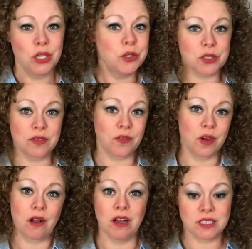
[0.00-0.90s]
usually for
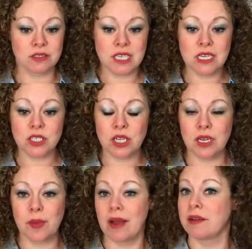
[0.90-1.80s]
a consultation
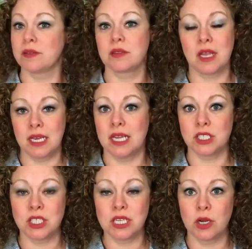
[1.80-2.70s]
about
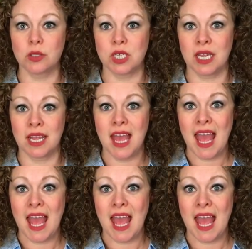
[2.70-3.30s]
ADHD coaching,